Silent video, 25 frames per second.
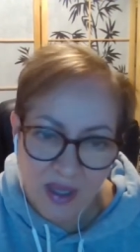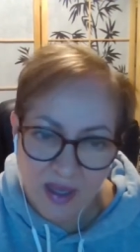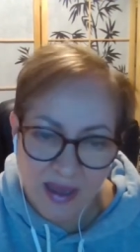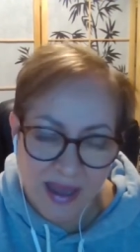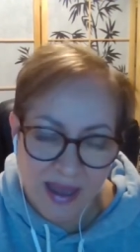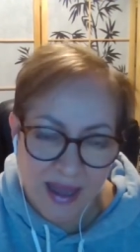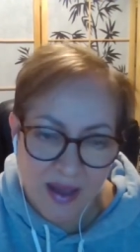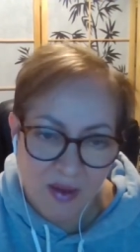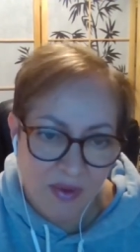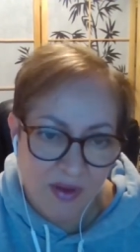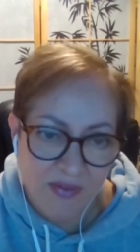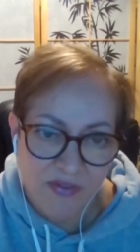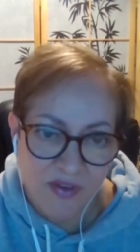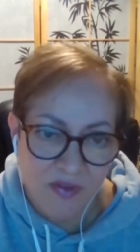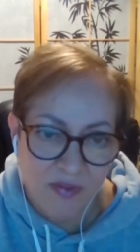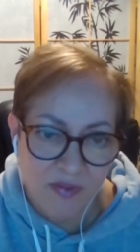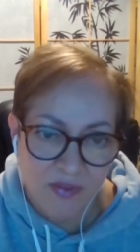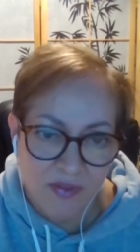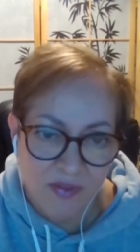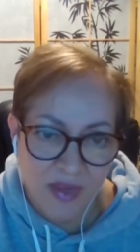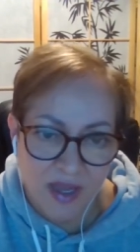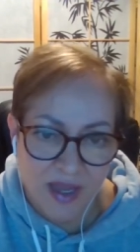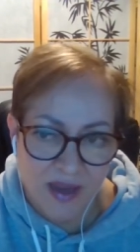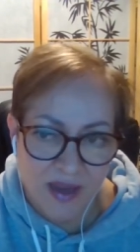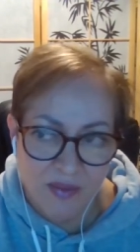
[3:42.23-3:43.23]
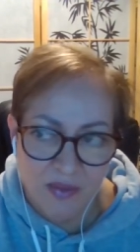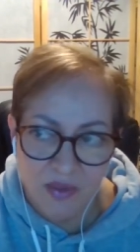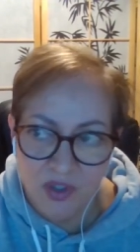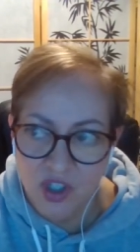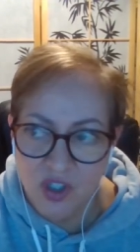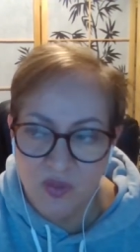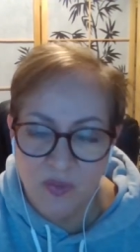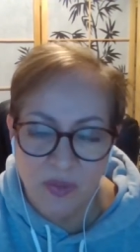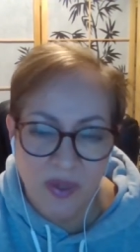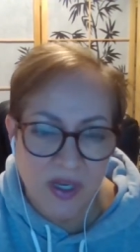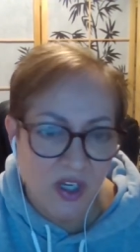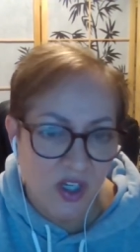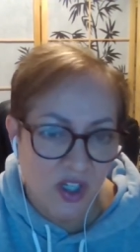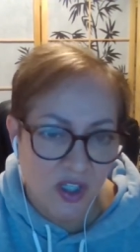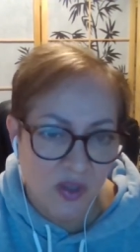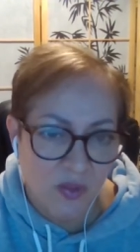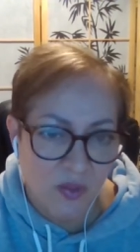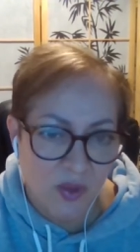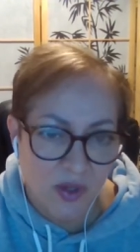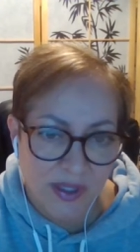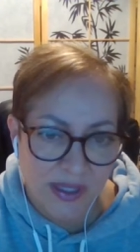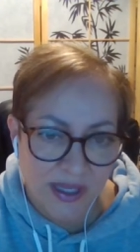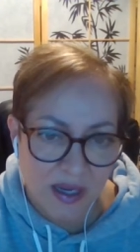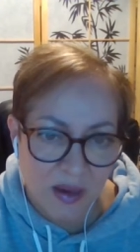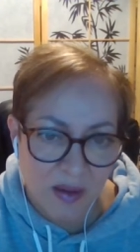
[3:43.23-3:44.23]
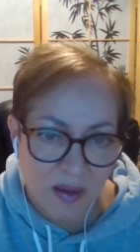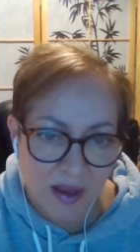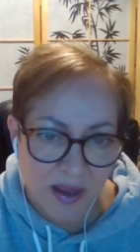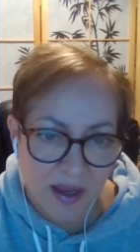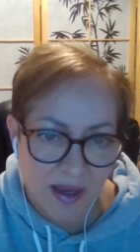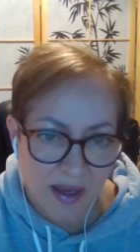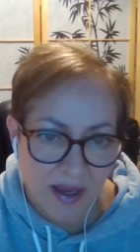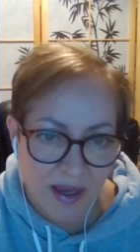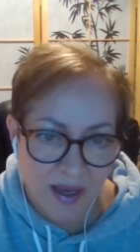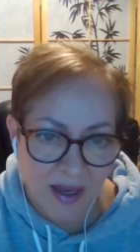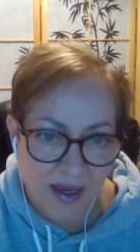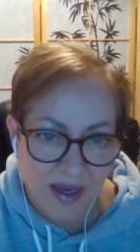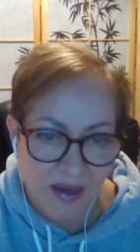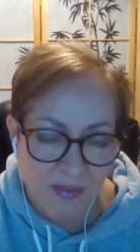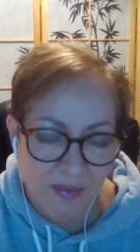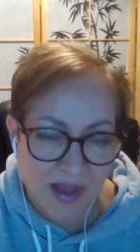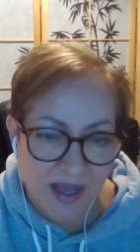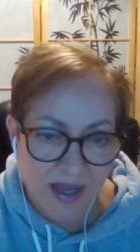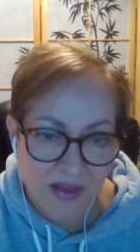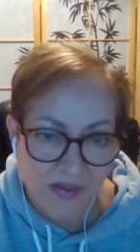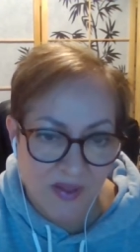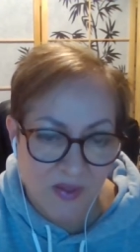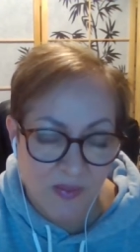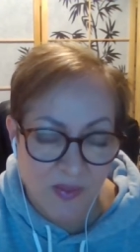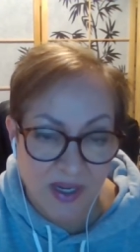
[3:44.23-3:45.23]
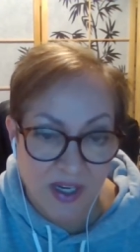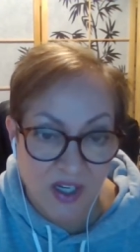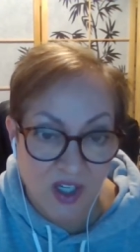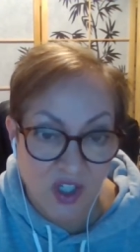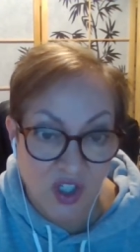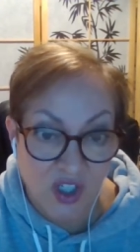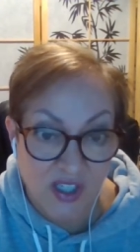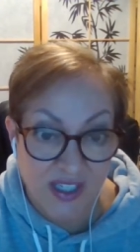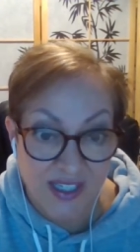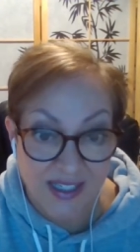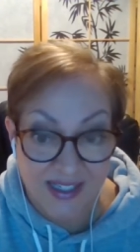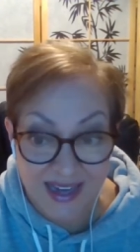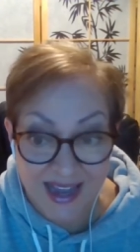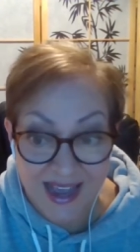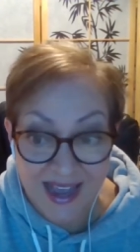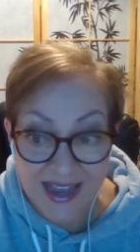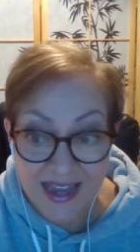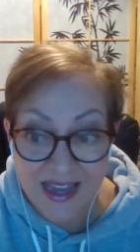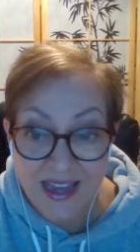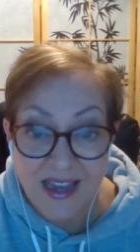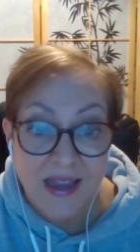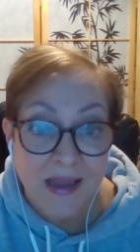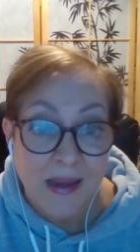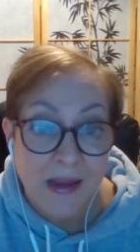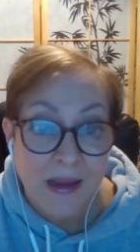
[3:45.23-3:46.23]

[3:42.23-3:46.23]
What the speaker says: however much spinach there was in a bag of spinach today,